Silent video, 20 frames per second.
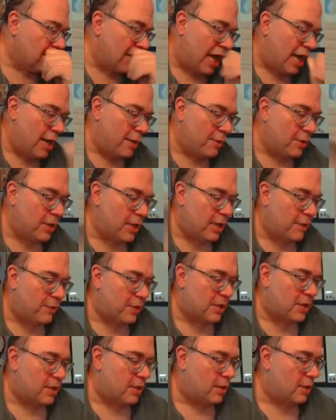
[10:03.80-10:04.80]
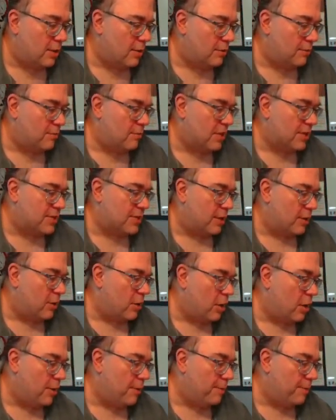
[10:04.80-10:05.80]
I'm going to give it the, the sun
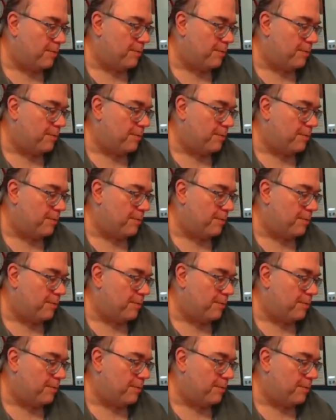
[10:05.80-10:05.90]
card.